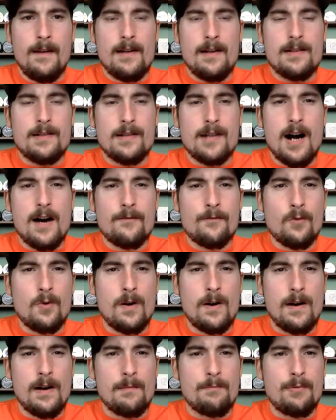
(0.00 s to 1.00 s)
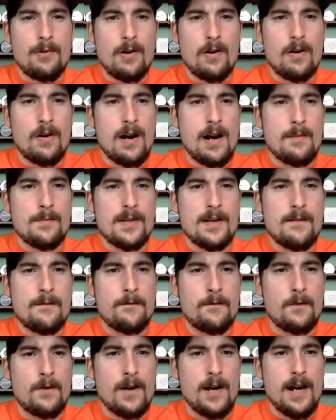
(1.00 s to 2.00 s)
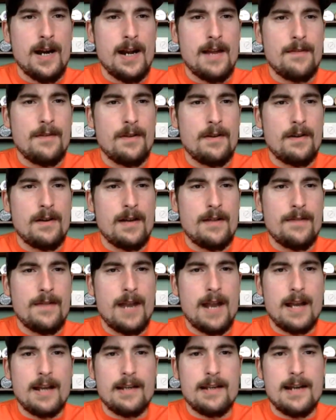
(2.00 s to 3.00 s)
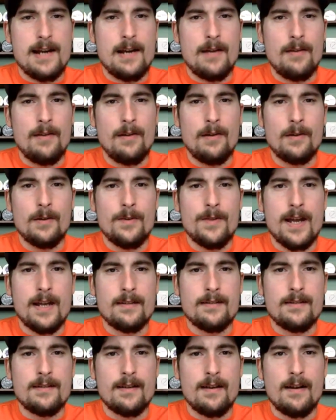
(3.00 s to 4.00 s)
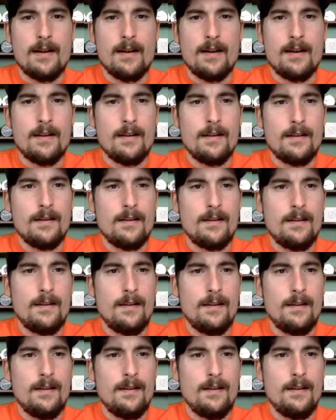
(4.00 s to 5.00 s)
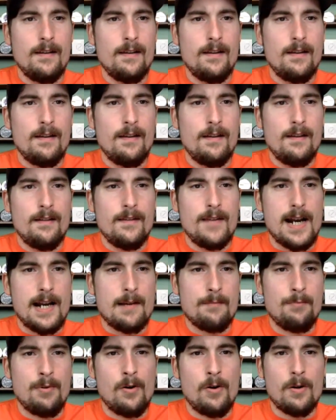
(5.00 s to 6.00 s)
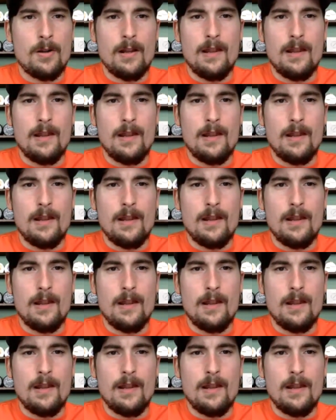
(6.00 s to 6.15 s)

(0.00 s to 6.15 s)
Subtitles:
software, any programs that are free on the internet that I could download, that I could pull the